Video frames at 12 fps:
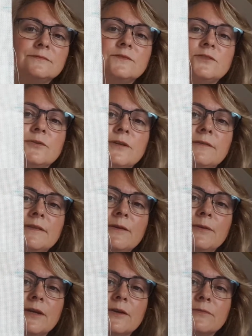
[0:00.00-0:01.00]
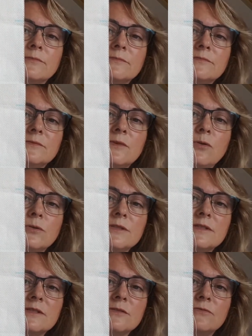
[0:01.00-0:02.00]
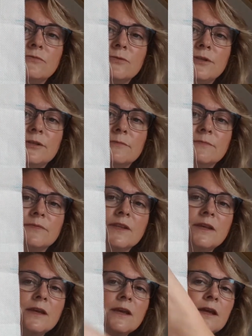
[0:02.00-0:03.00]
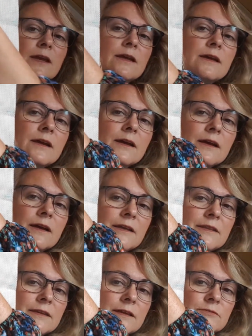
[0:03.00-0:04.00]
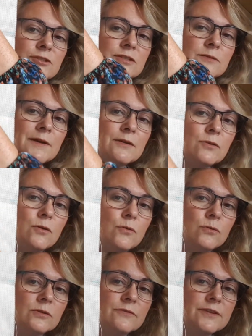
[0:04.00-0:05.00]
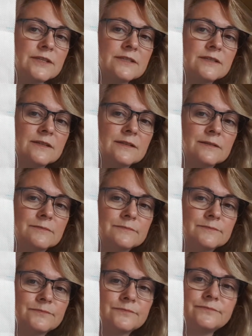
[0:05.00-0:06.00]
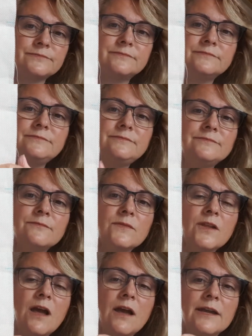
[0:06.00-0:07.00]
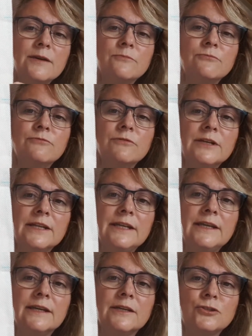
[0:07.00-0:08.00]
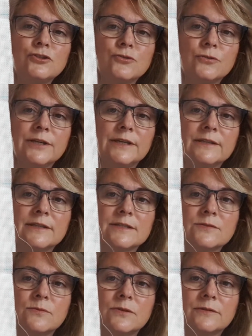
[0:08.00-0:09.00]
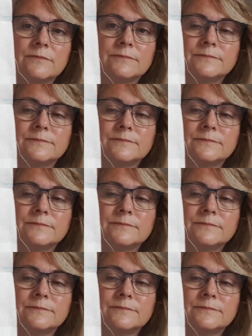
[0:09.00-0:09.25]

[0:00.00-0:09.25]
Sorry, there we go. Hold it still for you. I think I've just about got all of this done. I am really enjoying this one.